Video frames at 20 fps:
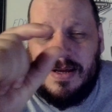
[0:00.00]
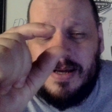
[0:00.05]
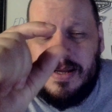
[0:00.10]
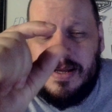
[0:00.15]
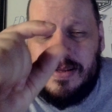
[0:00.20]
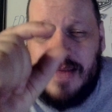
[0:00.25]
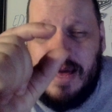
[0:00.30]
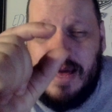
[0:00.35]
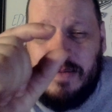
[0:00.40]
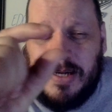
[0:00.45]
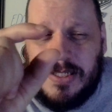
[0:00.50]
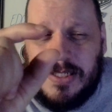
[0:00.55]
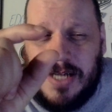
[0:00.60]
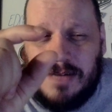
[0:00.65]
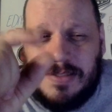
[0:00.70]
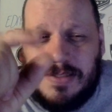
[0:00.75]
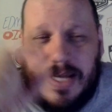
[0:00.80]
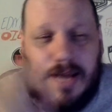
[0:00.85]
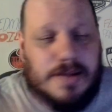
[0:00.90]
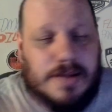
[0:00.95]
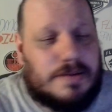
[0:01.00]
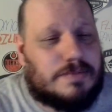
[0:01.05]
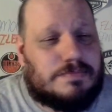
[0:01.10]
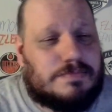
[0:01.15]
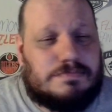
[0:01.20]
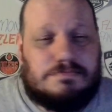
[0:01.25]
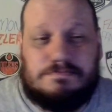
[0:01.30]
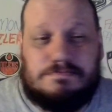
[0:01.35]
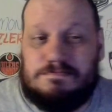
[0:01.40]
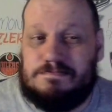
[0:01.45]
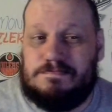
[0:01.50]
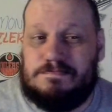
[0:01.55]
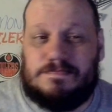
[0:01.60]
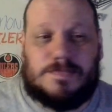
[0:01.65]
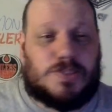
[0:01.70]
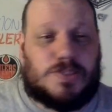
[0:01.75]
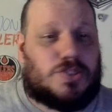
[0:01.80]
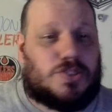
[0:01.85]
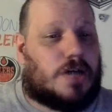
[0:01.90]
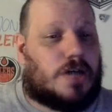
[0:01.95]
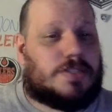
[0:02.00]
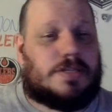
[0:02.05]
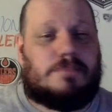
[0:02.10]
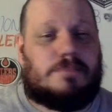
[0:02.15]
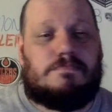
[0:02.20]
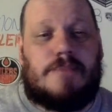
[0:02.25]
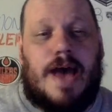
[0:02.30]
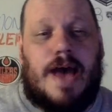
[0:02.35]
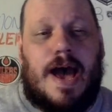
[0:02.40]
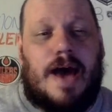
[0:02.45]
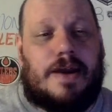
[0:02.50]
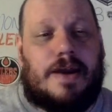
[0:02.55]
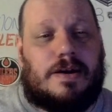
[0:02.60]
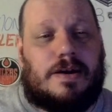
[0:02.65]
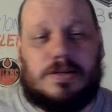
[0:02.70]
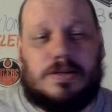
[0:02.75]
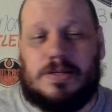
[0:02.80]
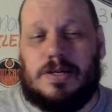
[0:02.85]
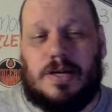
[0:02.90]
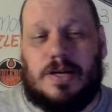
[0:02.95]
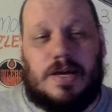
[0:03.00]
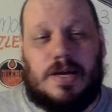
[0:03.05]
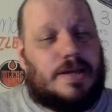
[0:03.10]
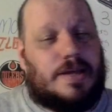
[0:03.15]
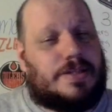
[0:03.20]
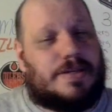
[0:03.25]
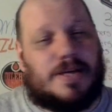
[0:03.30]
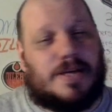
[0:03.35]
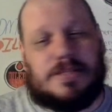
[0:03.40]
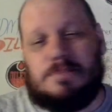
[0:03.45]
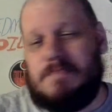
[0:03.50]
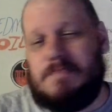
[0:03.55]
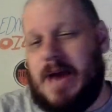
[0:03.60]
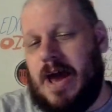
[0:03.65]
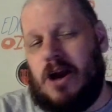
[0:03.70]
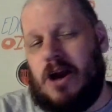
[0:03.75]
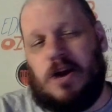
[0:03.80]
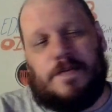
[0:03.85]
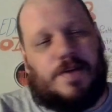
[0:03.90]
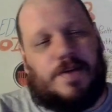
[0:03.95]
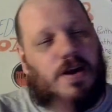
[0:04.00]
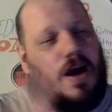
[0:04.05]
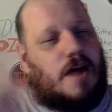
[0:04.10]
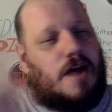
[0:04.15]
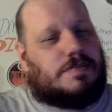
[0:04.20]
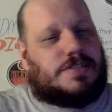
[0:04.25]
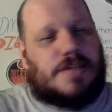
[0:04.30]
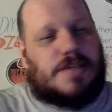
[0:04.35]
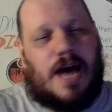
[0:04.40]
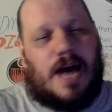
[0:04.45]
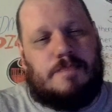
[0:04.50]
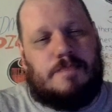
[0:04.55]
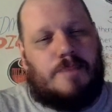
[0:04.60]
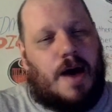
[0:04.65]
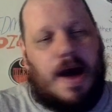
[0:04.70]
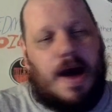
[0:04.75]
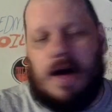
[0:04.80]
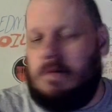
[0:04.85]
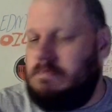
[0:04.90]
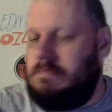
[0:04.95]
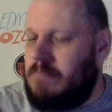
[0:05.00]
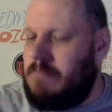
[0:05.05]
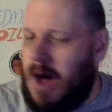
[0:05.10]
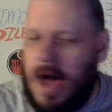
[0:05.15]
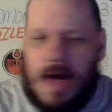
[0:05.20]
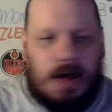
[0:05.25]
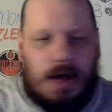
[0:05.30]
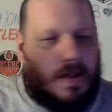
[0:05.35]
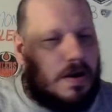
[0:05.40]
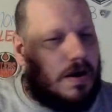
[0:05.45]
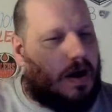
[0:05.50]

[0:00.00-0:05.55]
that much offside? Doesn't matter. Doesn't matter if you're offside by a mile or